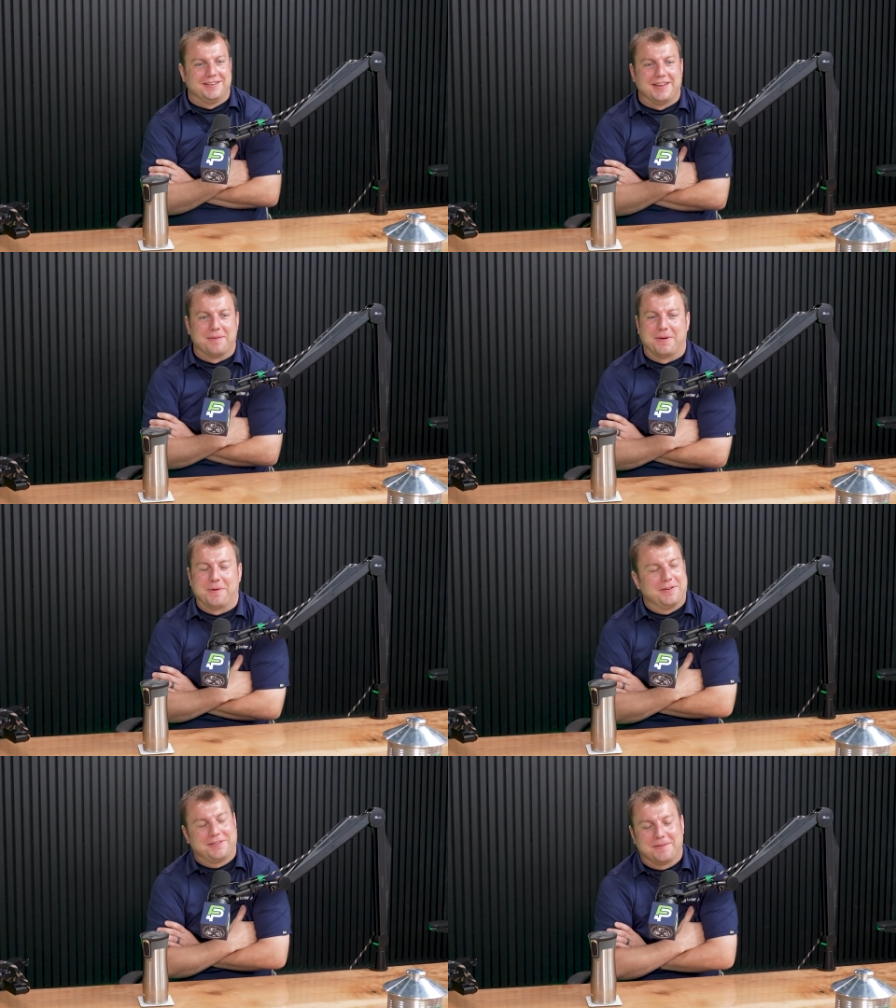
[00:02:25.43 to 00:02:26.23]
demo
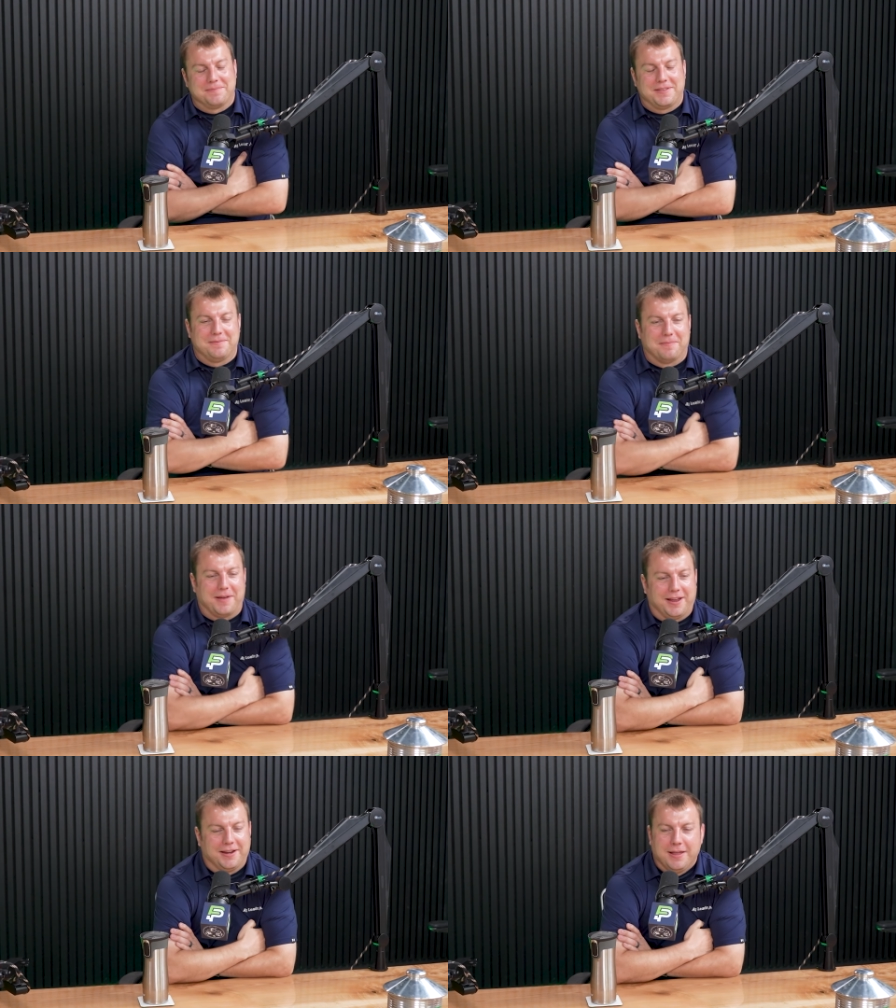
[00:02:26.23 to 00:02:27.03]
or something,
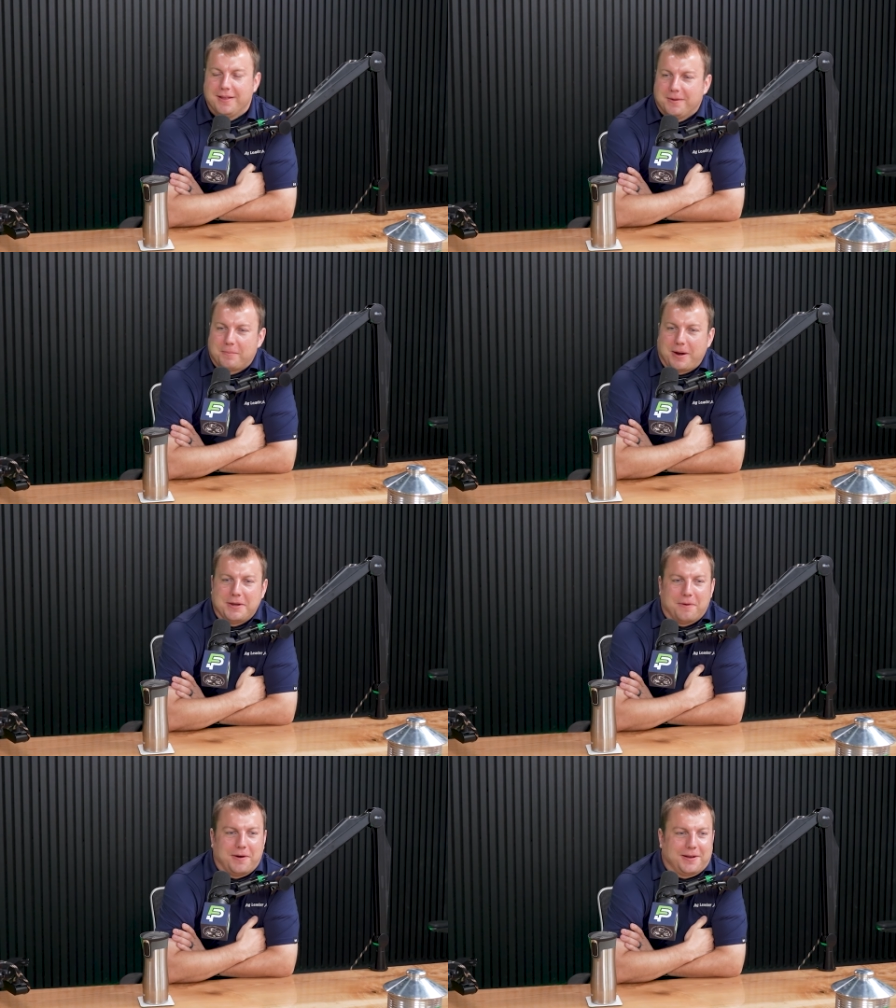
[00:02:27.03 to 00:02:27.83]
but probably
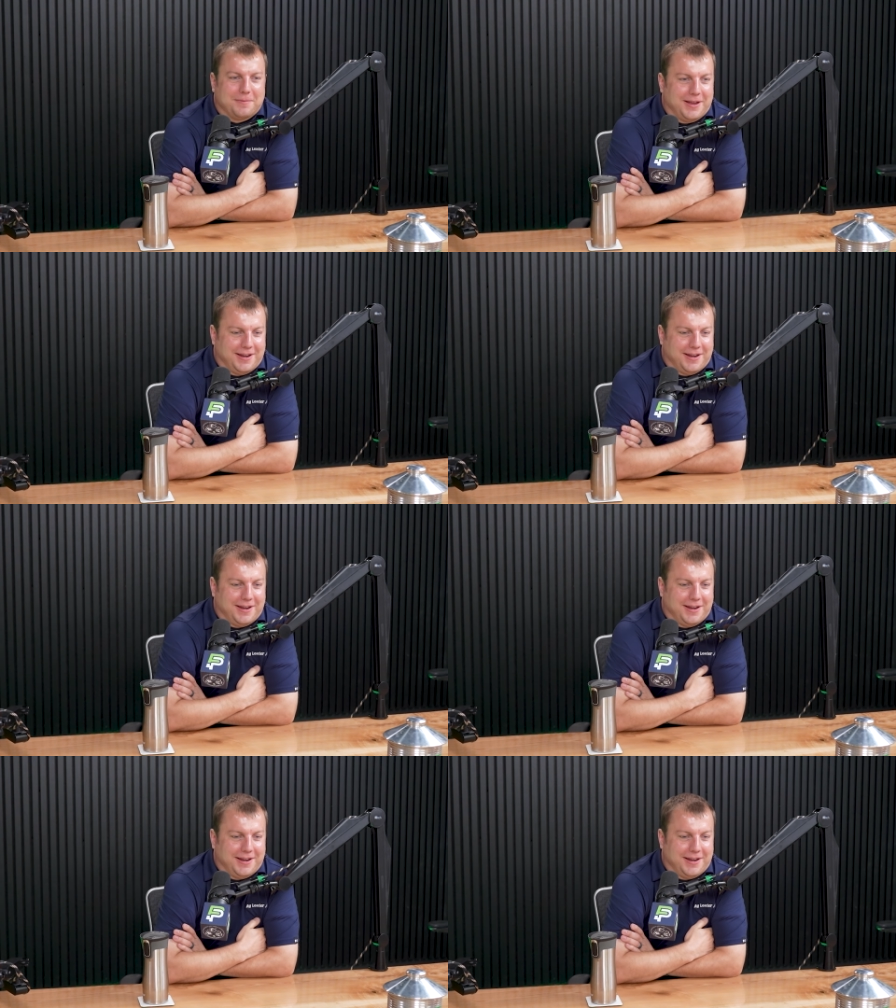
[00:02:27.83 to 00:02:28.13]
don't recommend